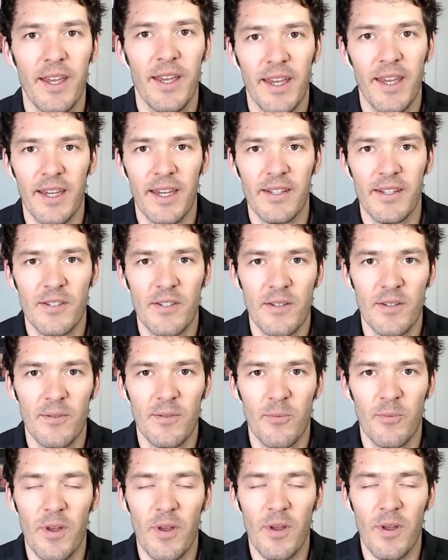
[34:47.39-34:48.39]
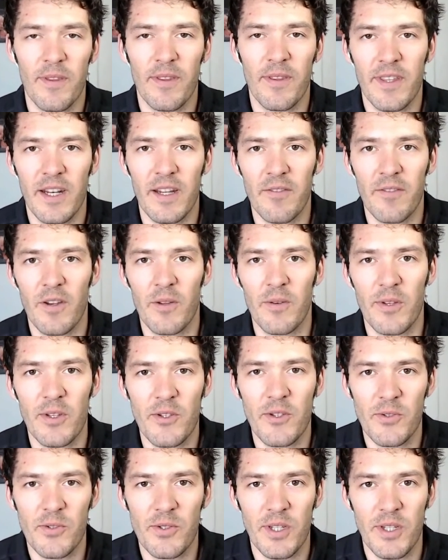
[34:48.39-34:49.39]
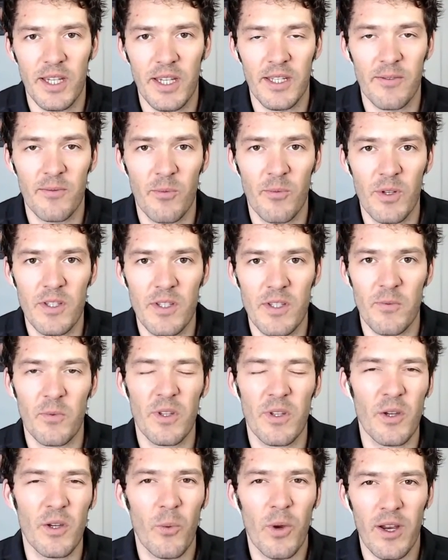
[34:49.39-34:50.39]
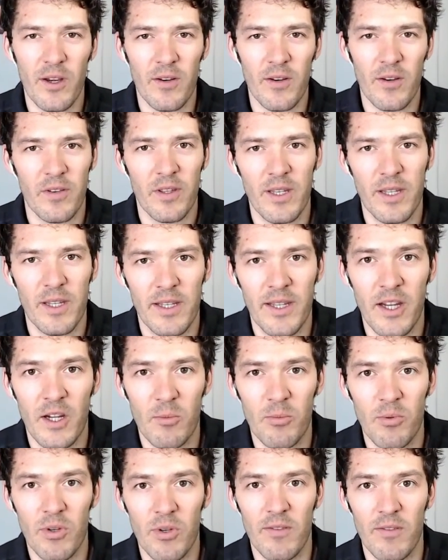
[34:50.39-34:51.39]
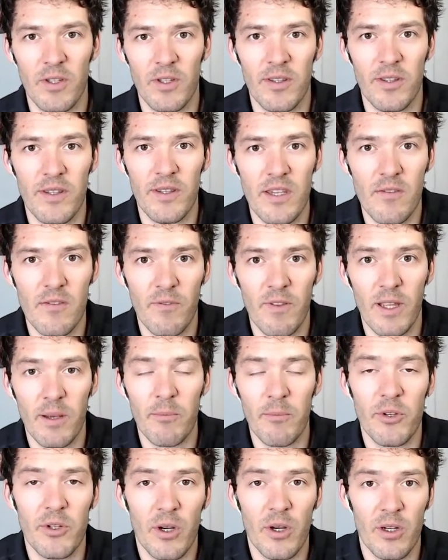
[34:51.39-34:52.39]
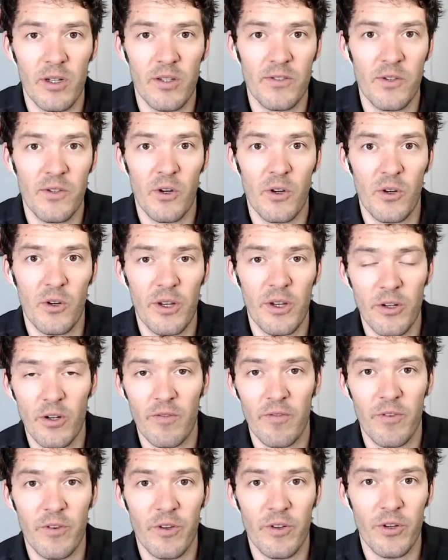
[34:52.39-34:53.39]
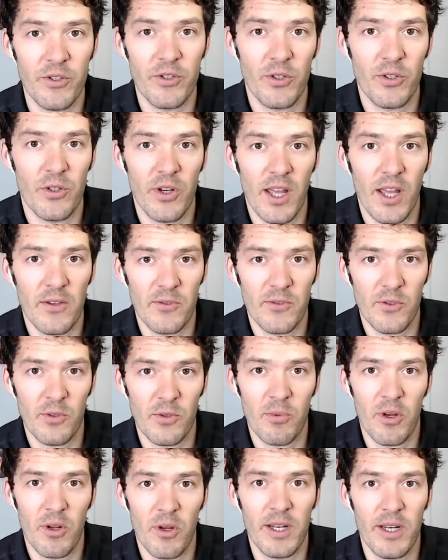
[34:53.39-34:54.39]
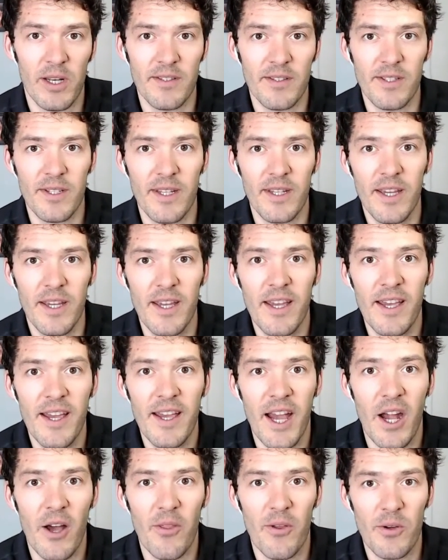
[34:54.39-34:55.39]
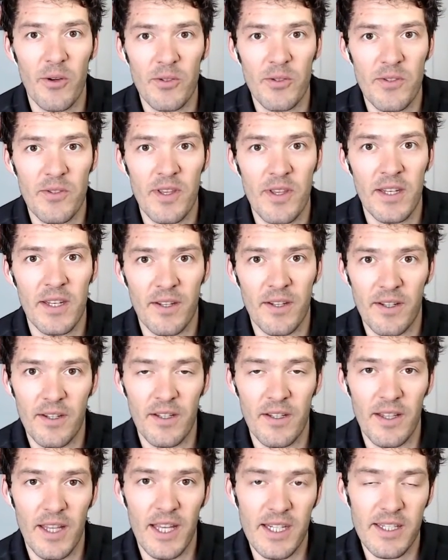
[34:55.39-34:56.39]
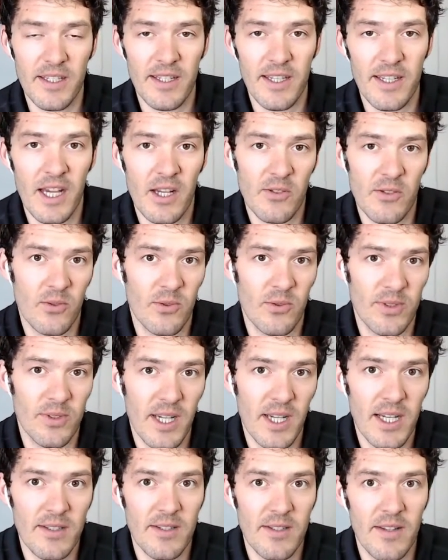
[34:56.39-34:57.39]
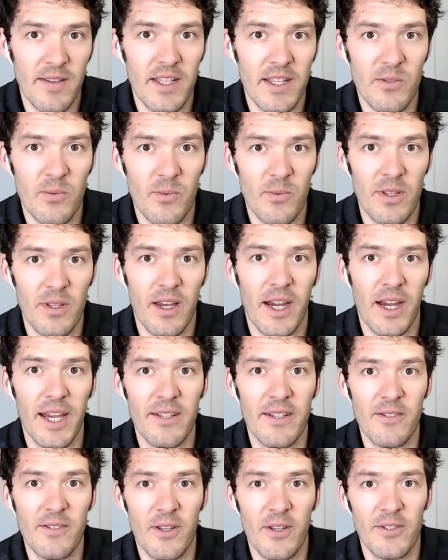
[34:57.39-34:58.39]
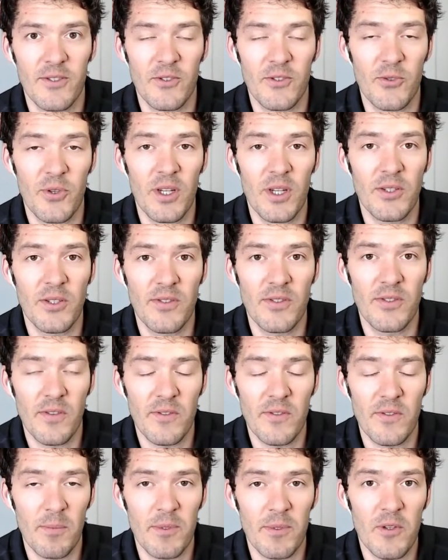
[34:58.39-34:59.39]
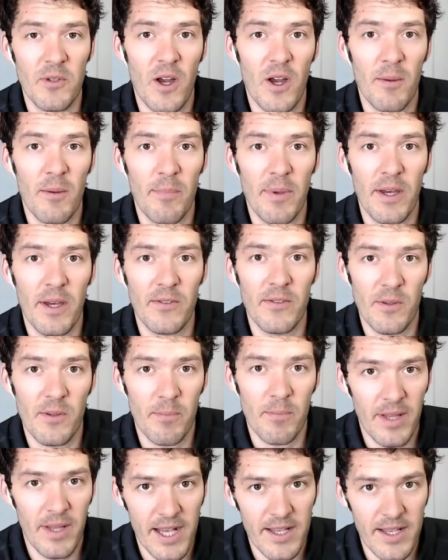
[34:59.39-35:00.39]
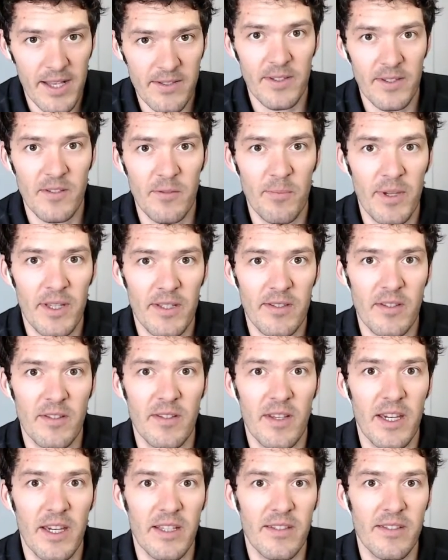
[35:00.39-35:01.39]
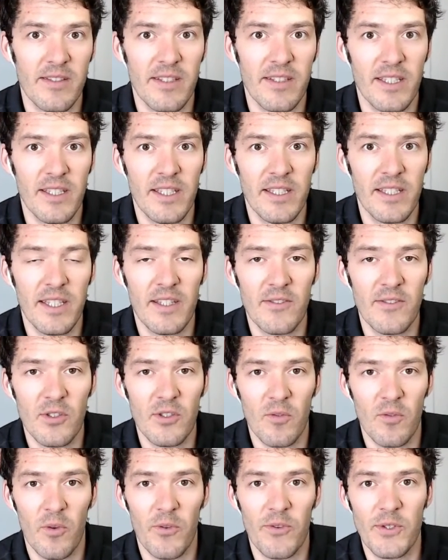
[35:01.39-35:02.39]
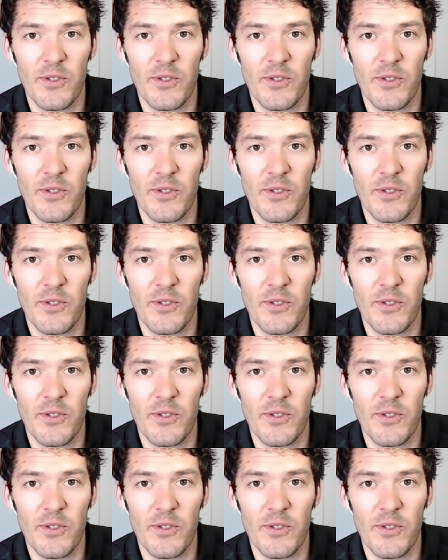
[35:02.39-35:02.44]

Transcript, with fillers: And one thing that I found interesting and wasn't really aware of it, and how prevalent the flame retardants are in our furniture and household products, and how those then collect in household dust. And that's one of the highest concentrations of some of these compounds, the plastics and pesticides, DDT and so forth.